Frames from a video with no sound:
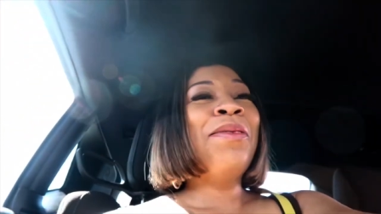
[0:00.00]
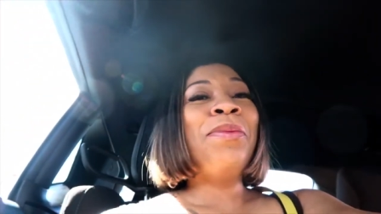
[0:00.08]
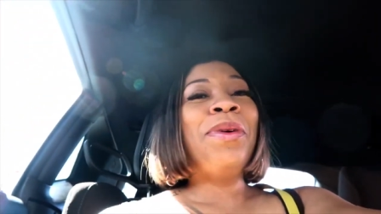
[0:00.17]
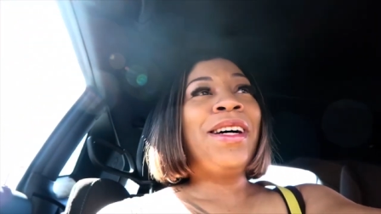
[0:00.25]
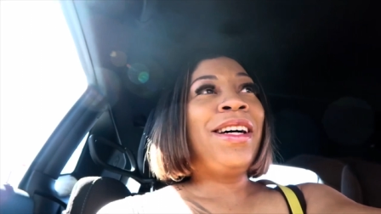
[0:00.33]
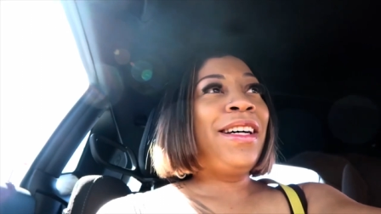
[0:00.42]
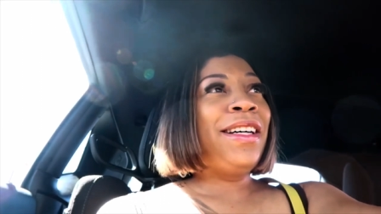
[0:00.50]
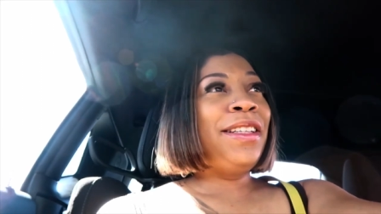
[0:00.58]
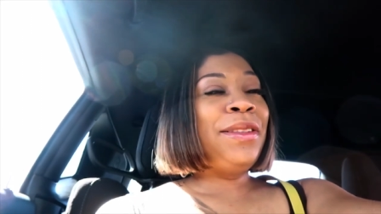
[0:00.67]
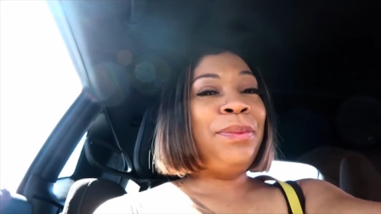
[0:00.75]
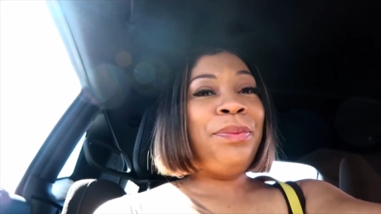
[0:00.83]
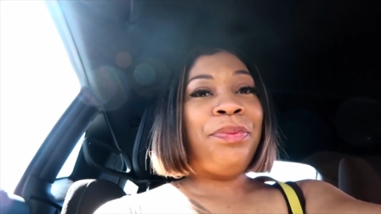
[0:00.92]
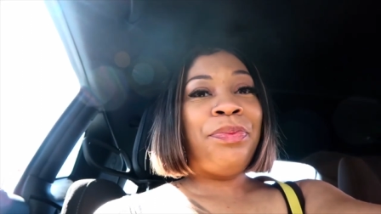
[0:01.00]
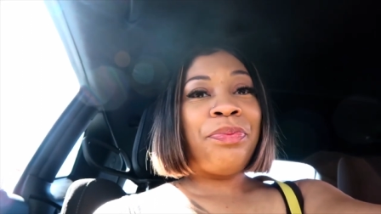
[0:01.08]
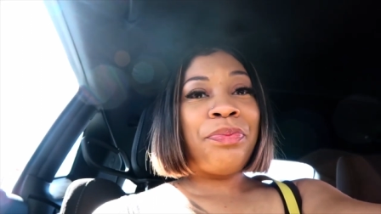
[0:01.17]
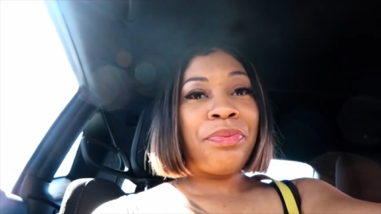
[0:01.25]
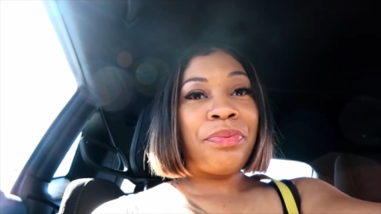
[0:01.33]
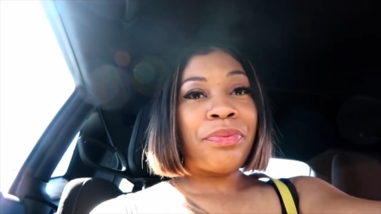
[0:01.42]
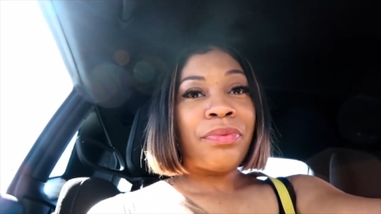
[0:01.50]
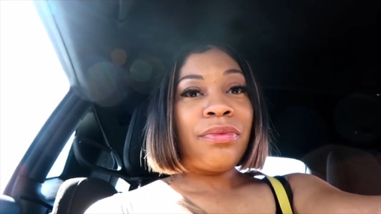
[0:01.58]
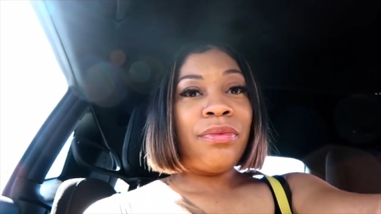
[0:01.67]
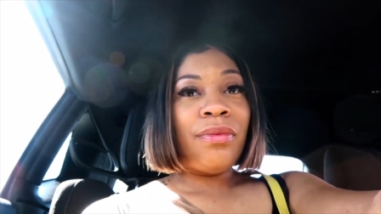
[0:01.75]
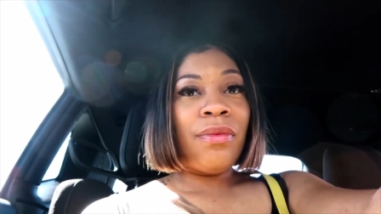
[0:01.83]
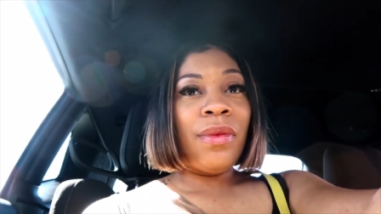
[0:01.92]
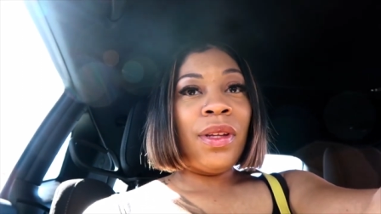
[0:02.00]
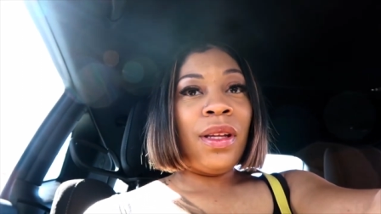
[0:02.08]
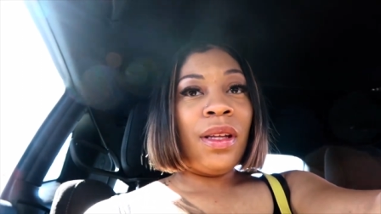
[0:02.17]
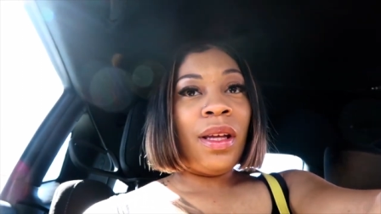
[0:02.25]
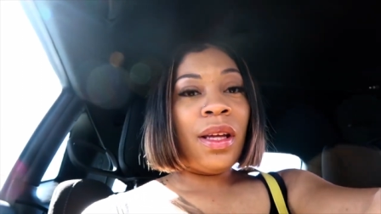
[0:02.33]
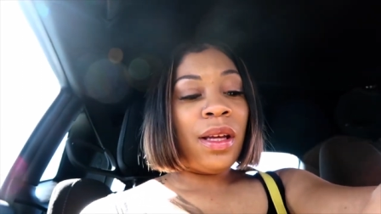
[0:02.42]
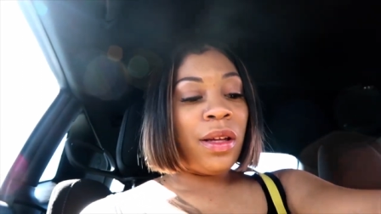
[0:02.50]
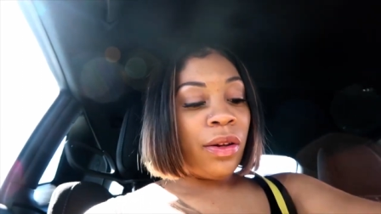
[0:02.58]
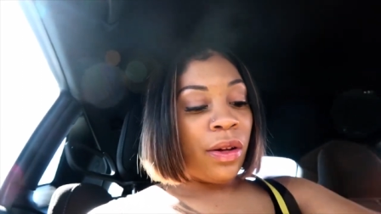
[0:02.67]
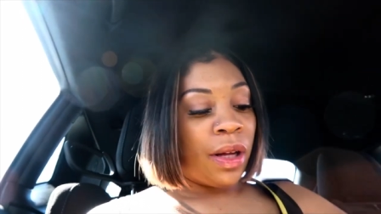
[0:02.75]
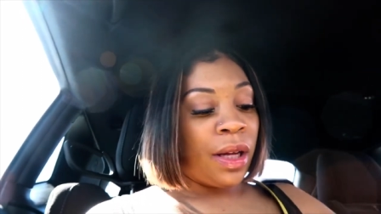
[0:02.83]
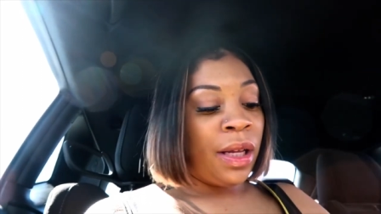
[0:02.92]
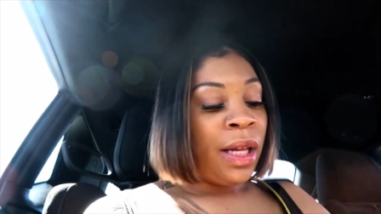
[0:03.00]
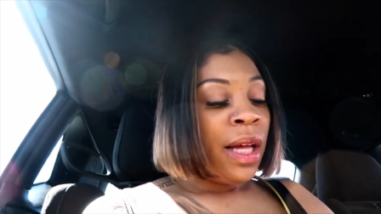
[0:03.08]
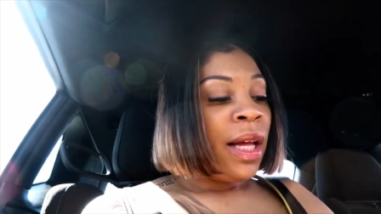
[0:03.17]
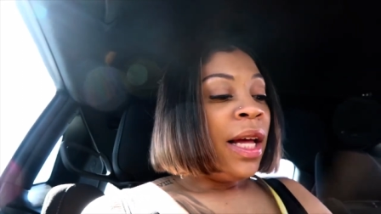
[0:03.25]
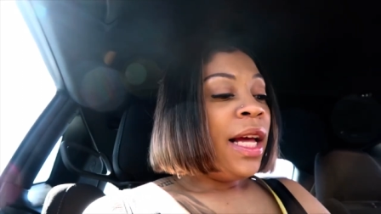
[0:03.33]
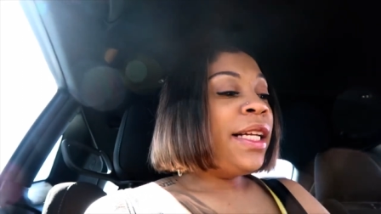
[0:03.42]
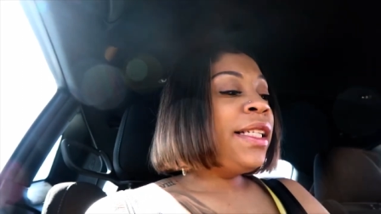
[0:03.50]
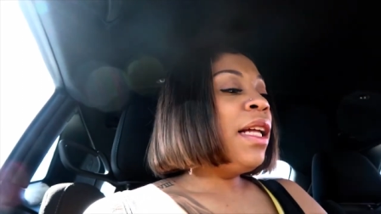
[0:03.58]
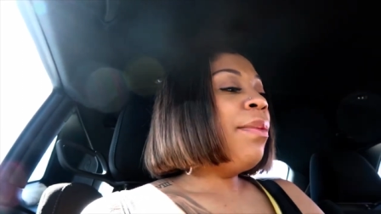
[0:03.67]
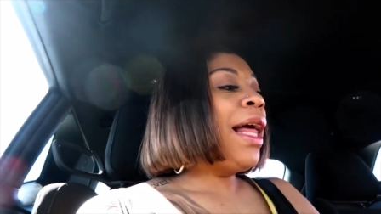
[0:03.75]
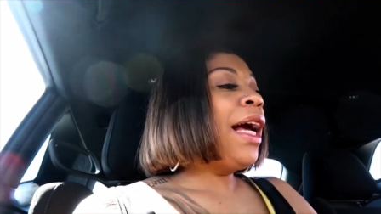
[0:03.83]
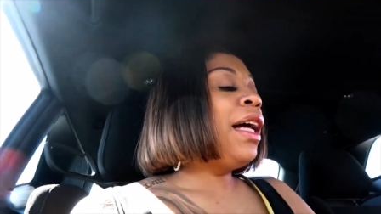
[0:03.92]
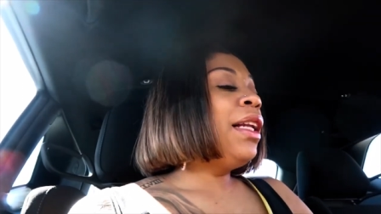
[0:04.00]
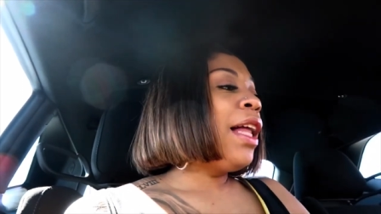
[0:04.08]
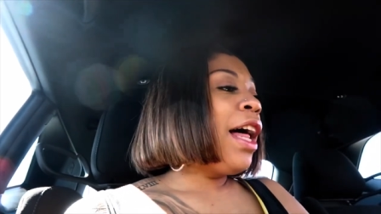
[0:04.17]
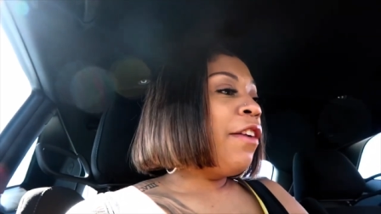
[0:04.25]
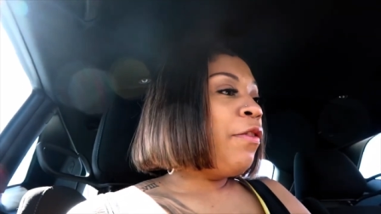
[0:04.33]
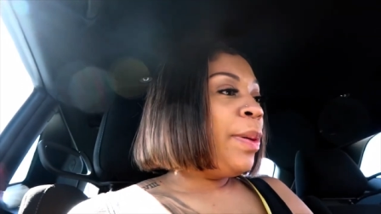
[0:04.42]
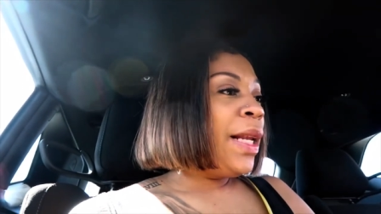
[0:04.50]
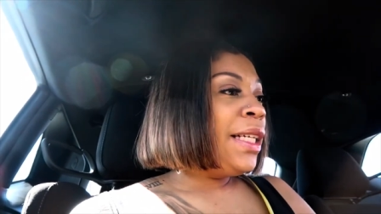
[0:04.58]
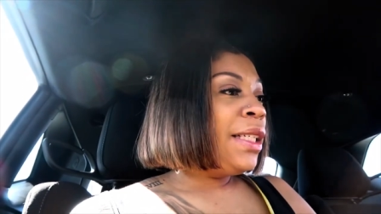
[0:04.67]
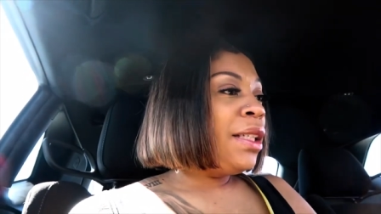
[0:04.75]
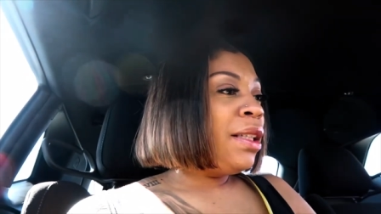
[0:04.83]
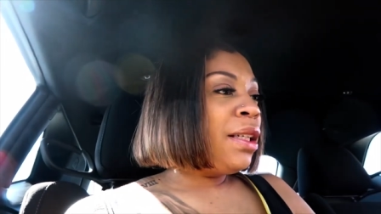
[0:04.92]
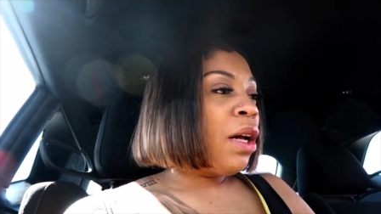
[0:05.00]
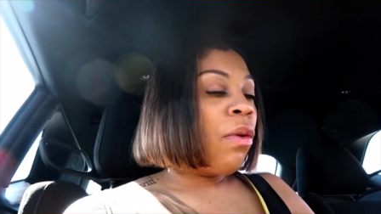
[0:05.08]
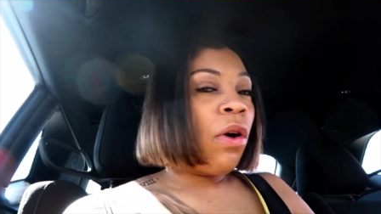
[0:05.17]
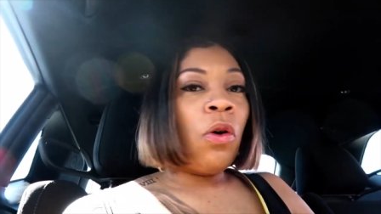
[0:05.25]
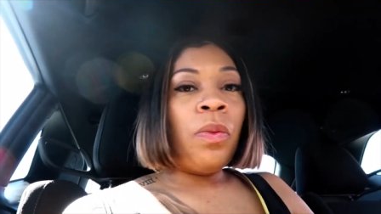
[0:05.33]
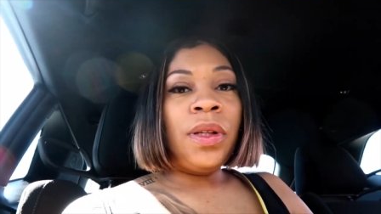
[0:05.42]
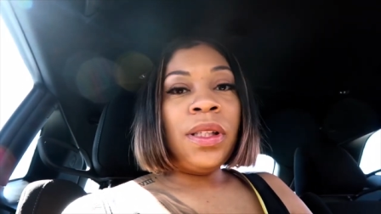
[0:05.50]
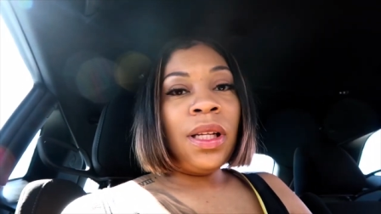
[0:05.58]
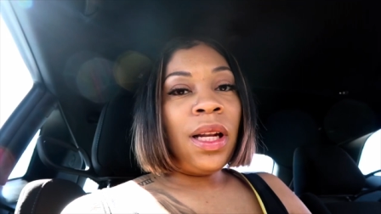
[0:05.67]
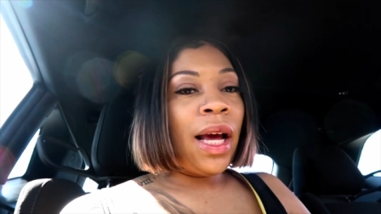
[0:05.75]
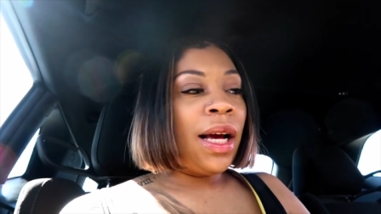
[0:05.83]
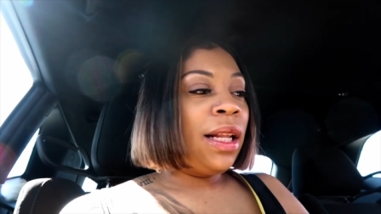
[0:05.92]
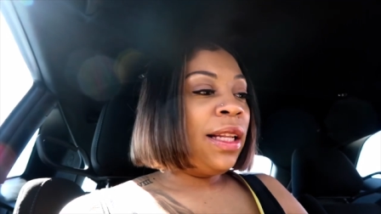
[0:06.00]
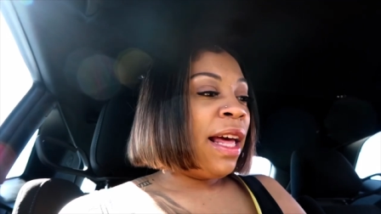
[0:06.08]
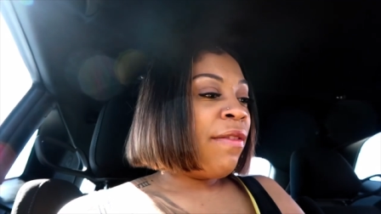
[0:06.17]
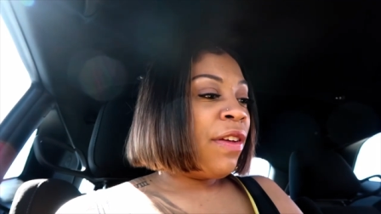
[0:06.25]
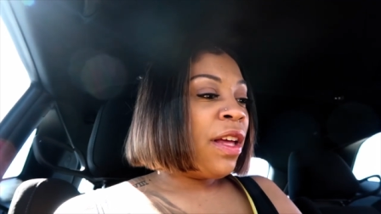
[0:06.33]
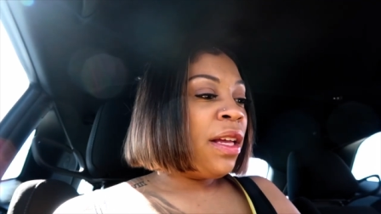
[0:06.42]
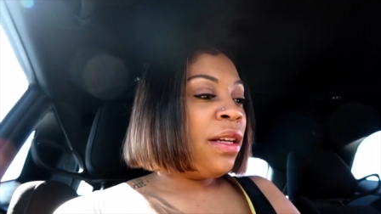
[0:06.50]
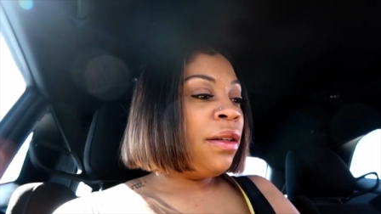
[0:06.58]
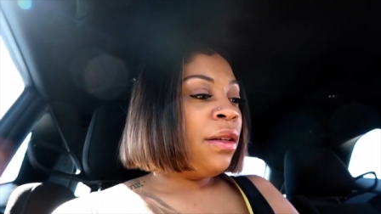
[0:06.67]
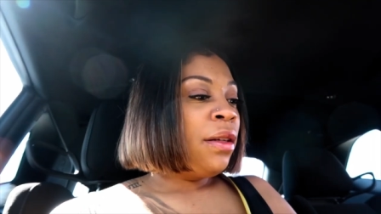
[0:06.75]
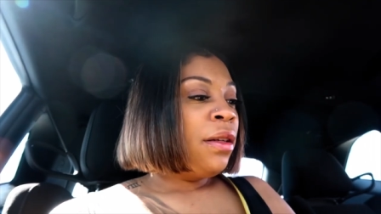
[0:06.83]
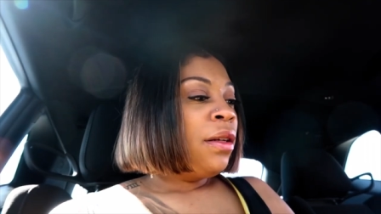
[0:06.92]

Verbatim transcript: but um, yeah, y'all. It seemed like a lot of places don't open till like 11.